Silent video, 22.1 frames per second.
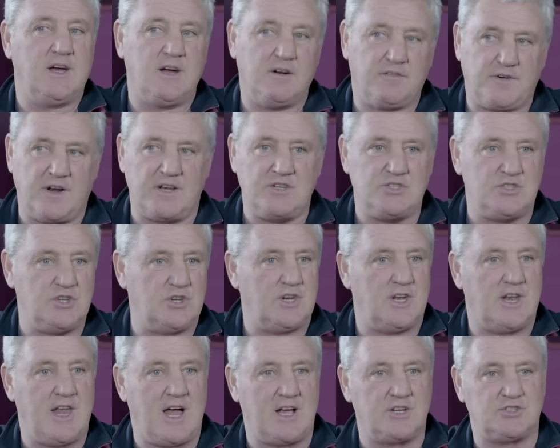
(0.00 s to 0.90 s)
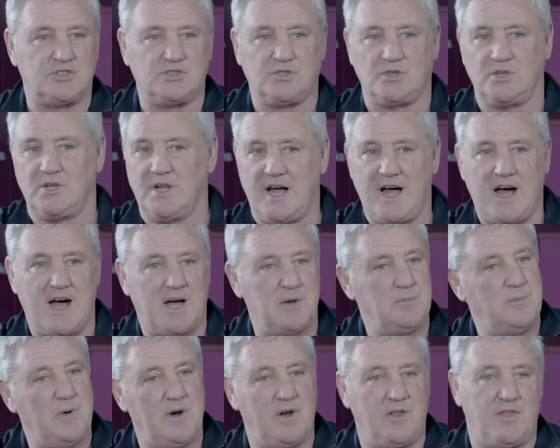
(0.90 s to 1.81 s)
A French international
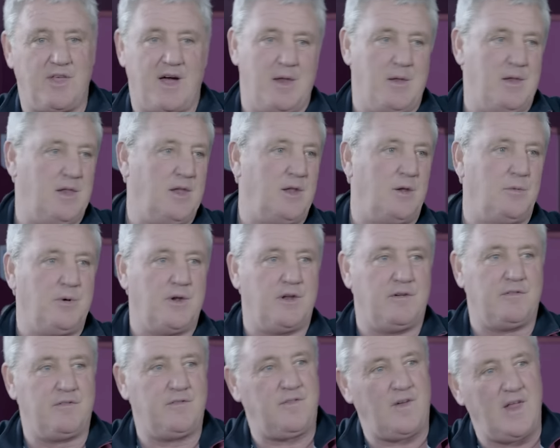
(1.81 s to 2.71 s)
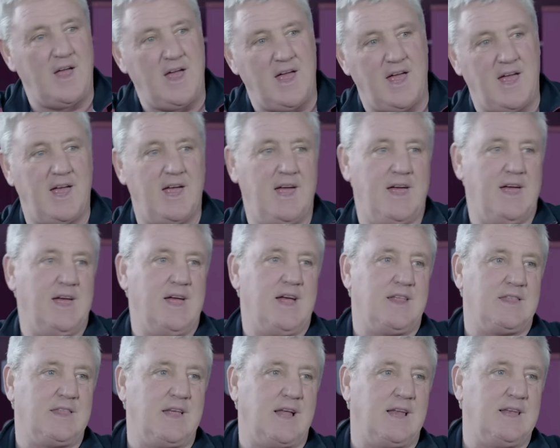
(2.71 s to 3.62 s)
had bit of that little bit of flair,
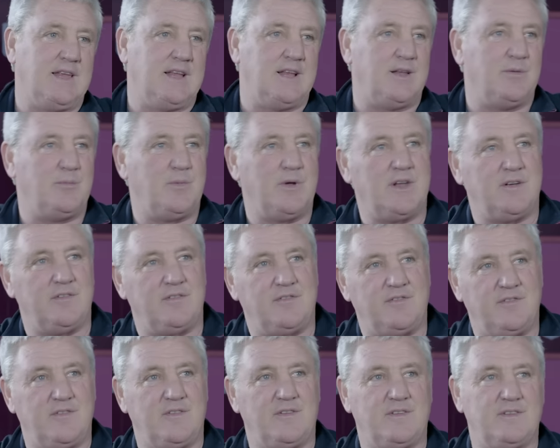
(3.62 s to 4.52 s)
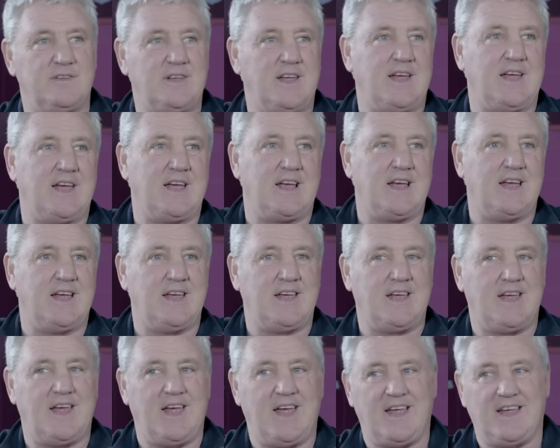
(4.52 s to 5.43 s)
that little bit of
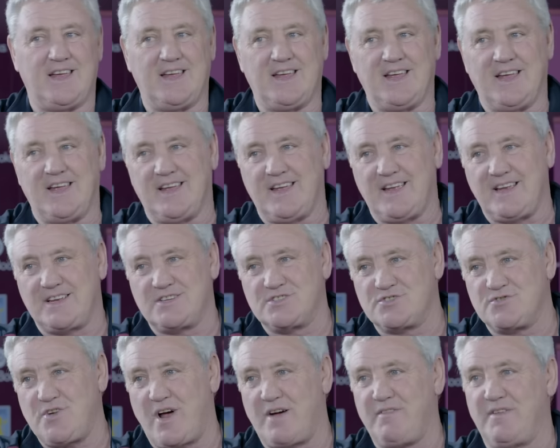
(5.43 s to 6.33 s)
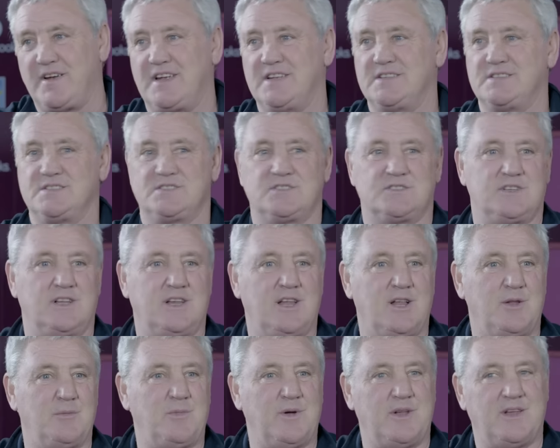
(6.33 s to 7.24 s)
uh, extravagance, a
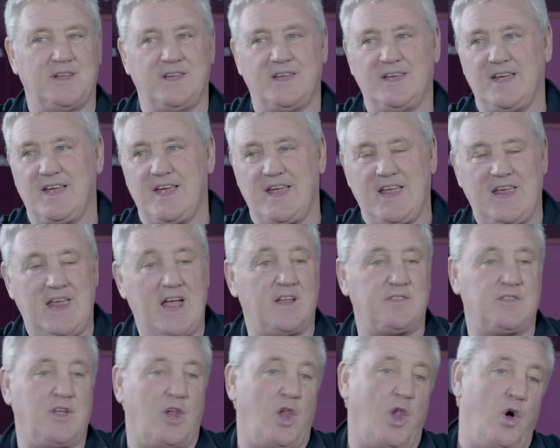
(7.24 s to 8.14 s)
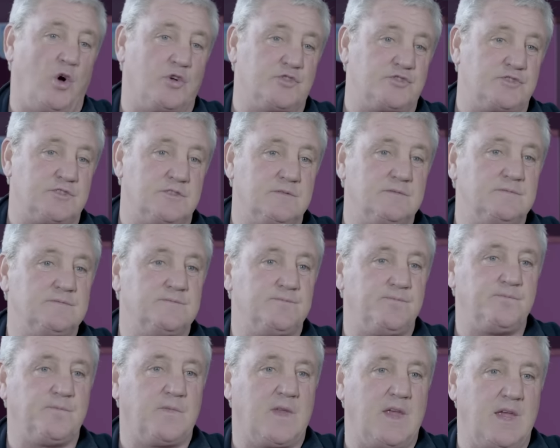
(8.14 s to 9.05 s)
little bit. He had the lot.
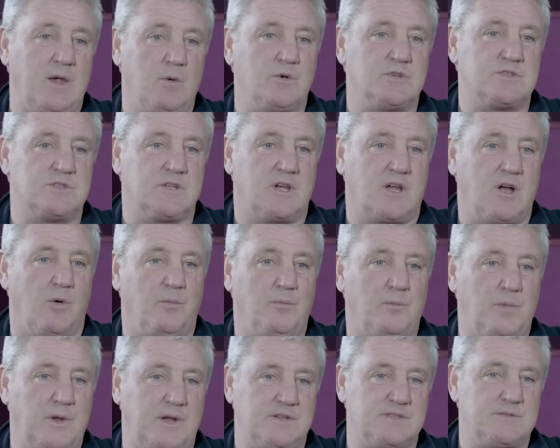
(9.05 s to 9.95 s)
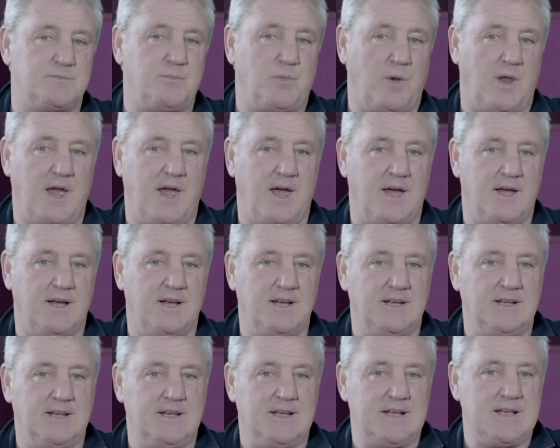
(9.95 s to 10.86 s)
He was the complete player,
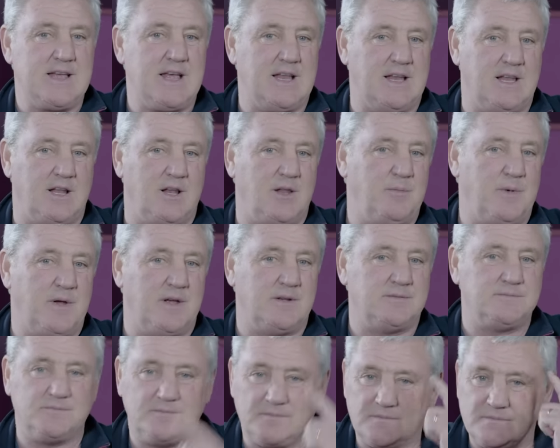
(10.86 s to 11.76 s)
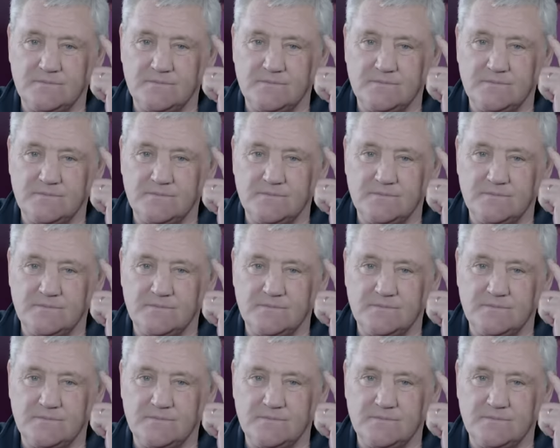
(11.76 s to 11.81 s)
a little bit